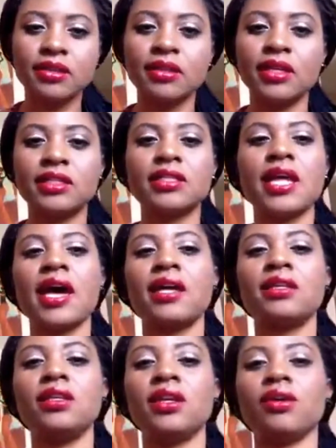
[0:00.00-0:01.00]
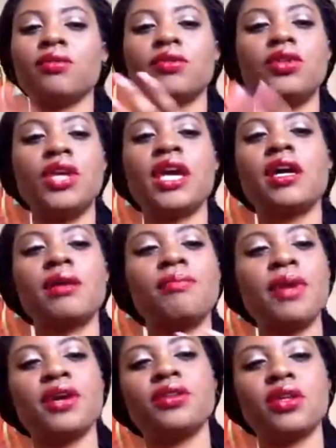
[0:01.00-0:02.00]
It's not, you know, you can't
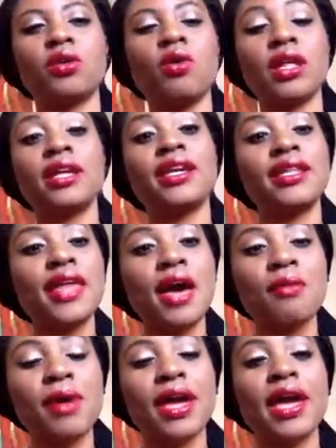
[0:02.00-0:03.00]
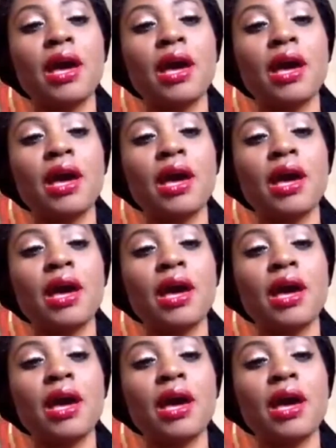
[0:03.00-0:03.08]
compare the quality that way.